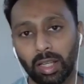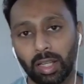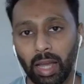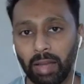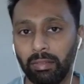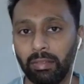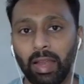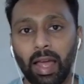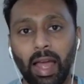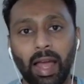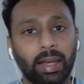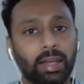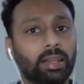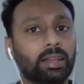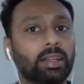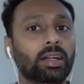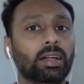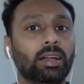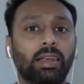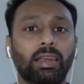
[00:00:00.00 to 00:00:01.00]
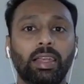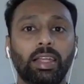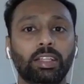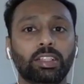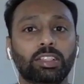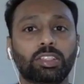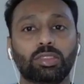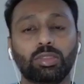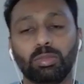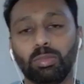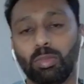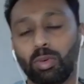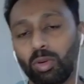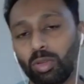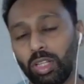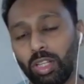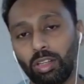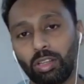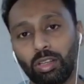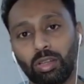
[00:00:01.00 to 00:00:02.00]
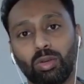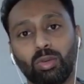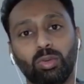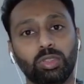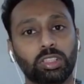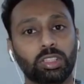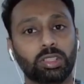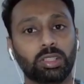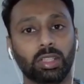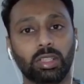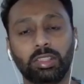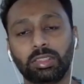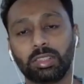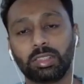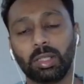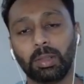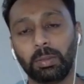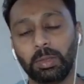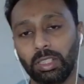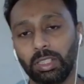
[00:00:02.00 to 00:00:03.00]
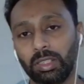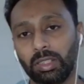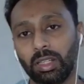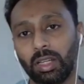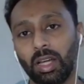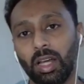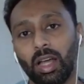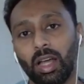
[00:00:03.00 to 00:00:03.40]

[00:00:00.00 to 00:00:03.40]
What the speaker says: I will add the links to both these tools in the description.